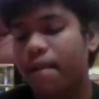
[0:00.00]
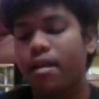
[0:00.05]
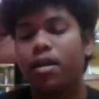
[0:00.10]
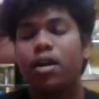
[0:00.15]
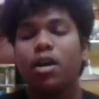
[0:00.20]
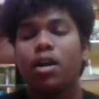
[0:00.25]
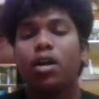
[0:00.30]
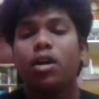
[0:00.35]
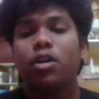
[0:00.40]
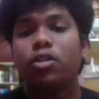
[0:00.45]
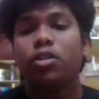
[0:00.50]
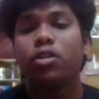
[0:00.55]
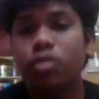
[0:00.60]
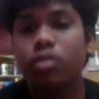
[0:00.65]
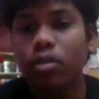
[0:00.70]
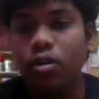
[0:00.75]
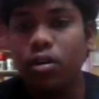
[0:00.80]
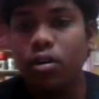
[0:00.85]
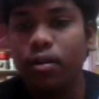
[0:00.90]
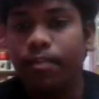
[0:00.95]
binary,
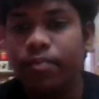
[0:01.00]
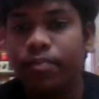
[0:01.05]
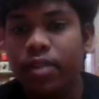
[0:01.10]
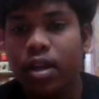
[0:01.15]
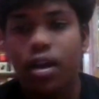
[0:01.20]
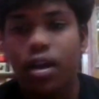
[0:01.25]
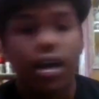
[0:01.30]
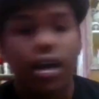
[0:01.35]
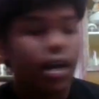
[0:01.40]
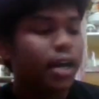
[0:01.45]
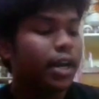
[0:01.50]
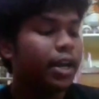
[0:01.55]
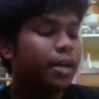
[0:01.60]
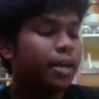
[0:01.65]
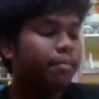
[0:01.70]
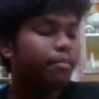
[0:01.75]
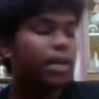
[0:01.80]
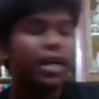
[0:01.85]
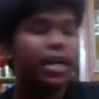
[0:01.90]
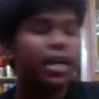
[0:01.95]
we
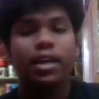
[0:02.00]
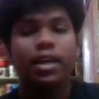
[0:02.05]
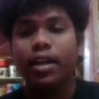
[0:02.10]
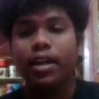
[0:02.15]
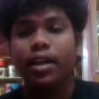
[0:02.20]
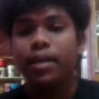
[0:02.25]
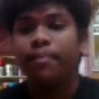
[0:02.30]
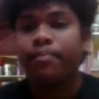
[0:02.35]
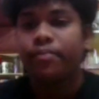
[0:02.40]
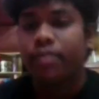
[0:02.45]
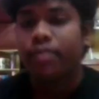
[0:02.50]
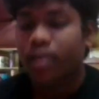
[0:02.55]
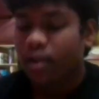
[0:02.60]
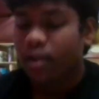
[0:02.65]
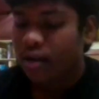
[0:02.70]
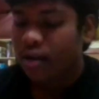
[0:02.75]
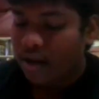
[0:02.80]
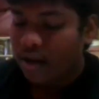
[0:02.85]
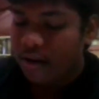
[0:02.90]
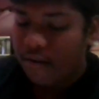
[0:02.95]
have the base or
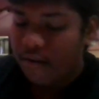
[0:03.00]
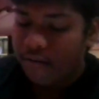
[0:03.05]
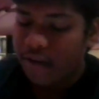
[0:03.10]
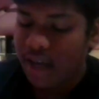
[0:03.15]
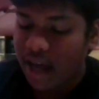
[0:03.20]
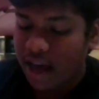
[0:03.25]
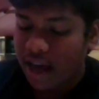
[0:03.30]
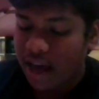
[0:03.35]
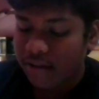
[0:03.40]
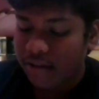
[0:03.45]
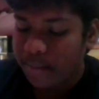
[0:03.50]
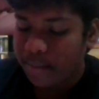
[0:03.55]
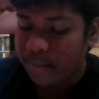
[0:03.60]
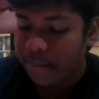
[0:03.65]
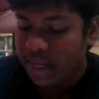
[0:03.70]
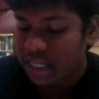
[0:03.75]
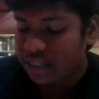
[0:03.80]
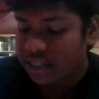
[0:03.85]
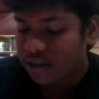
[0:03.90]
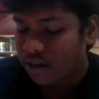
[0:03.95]
radix
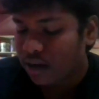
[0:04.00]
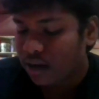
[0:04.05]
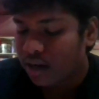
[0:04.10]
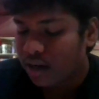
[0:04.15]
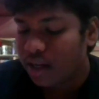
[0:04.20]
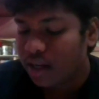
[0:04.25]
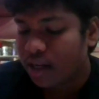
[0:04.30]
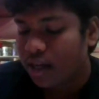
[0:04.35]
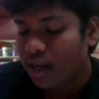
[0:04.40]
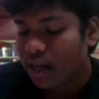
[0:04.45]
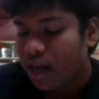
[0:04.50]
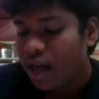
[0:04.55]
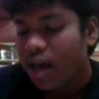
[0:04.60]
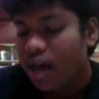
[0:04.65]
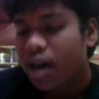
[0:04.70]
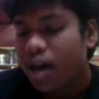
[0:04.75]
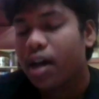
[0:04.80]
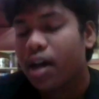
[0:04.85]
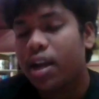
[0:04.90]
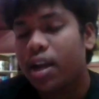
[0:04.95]
as
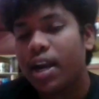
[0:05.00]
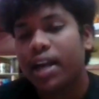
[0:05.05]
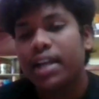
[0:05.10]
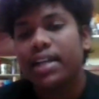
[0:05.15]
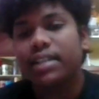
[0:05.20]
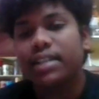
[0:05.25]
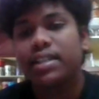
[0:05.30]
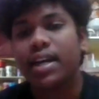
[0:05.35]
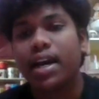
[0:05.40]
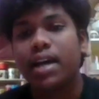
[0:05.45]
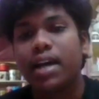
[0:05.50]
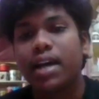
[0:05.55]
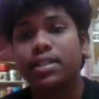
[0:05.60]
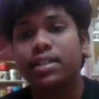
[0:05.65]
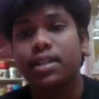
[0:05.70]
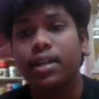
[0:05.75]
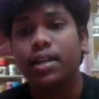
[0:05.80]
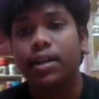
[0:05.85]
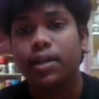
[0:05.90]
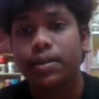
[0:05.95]
b or
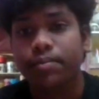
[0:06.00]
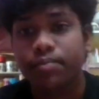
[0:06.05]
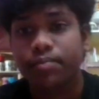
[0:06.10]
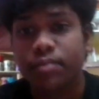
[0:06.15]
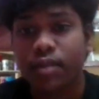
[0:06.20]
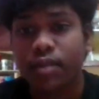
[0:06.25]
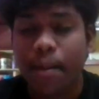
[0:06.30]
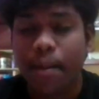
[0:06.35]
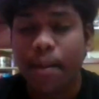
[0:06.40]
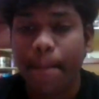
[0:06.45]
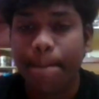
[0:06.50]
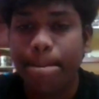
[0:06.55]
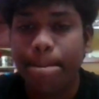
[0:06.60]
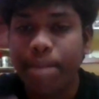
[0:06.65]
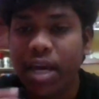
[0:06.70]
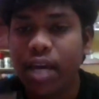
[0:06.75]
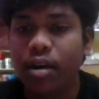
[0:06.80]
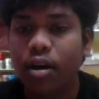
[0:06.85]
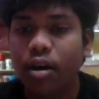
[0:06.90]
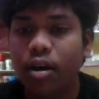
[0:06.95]
2,
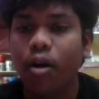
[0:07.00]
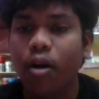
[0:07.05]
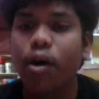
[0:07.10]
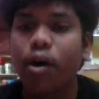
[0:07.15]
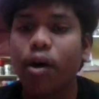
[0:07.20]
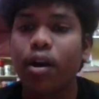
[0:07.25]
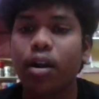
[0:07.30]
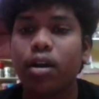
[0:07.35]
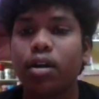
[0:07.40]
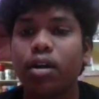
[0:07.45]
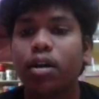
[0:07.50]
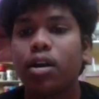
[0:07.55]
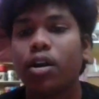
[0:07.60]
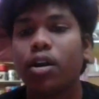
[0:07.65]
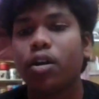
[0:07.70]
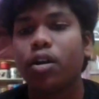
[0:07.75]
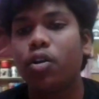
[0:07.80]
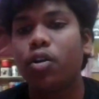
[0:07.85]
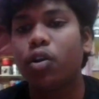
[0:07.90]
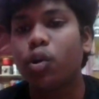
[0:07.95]

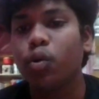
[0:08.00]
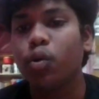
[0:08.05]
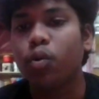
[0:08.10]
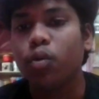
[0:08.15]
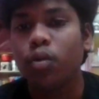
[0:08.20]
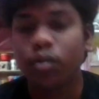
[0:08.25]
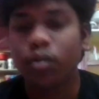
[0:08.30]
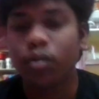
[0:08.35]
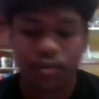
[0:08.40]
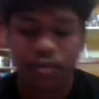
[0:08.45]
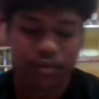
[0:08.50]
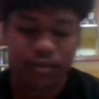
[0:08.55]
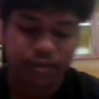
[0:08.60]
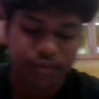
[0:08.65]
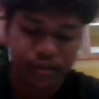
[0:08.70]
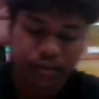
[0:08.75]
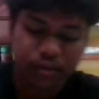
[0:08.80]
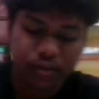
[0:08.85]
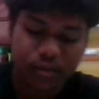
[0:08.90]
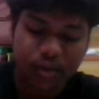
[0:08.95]
because it consists of
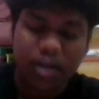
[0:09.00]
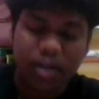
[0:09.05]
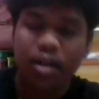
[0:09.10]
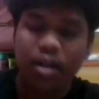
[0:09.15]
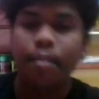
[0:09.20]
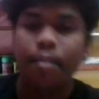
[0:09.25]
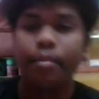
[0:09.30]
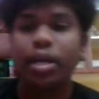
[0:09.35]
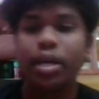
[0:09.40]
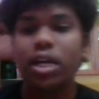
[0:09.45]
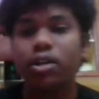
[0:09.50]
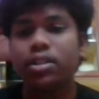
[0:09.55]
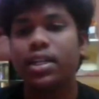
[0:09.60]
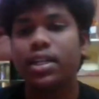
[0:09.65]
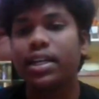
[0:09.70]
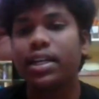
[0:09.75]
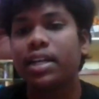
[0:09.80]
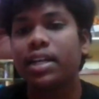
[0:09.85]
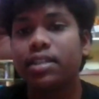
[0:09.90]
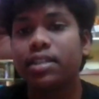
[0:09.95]
only two
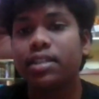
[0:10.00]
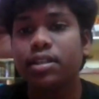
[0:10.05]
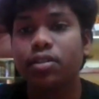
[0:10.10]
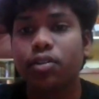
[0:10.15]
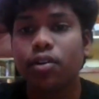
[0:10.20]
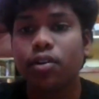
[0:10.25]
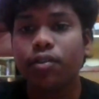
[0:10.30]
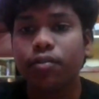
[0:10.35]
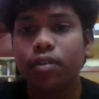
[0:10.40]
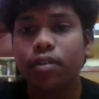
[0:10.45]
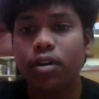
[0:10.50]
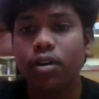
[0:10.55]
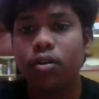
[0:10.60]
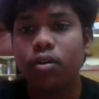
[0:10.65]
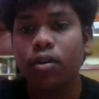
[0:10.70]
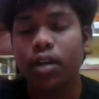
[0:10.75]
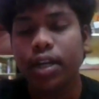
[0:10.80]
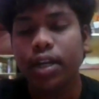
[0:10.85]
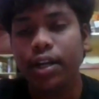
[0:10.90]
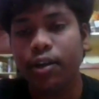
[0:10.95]
numbers. The
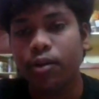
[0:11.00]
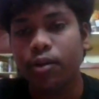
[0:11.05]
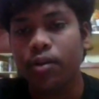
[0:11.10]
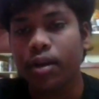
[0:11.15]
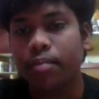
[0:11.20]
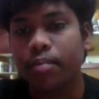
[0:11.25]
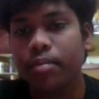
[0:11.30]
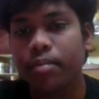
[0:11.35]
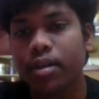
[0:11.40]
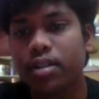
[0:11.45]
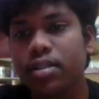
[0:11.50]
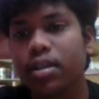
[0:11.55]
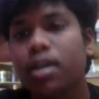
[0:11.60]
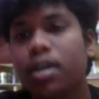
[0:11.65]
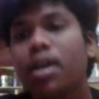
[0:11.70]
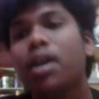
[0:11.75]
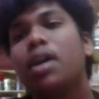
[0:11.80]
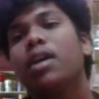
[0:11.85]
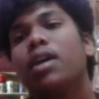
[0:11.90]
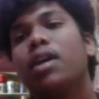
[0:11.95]
base 2
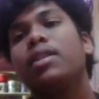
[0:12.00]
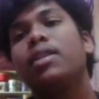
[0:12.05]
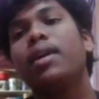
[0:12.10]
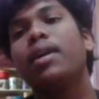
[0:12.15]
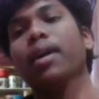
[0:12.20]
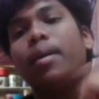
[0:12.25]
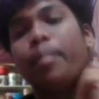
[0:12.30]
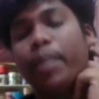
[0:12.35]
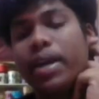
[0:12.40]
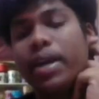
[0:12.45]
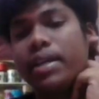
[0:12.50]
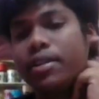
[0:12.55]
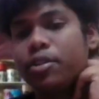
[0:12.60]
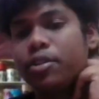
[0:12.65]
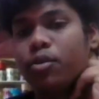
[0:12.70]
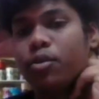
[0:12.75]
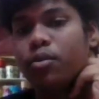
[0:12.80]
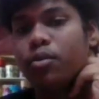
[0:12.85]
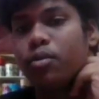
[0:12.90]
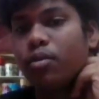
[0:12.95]
represents that
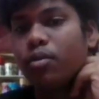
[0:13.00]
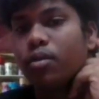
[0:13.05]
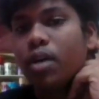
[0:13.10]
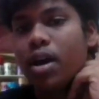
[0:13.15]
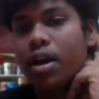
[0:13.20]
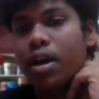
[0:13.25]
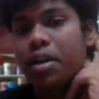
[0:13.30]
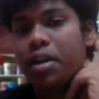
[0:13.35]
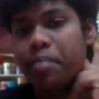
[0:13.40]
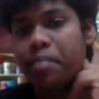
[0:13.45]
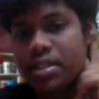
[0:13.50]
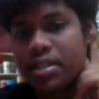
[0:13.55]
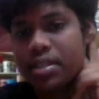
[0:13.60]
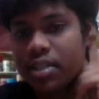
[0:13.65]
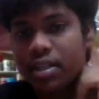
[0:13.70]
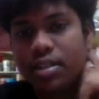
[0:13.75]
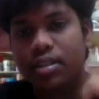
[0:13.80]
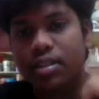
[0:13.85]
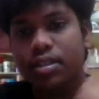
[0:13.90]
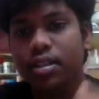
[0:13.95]
number of
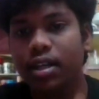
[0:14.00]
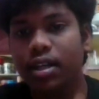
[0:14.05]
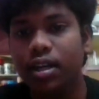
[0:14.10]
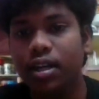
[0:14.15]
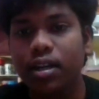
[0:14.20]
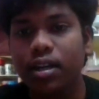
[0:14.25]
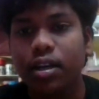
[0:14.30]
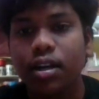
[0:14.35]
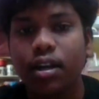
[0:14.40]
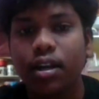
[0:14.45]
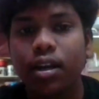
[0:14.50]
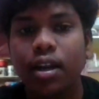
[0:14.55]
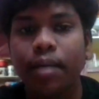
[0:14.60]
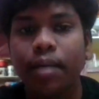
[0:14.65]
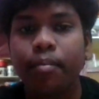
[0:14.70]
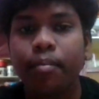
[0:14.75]
how many digits uh,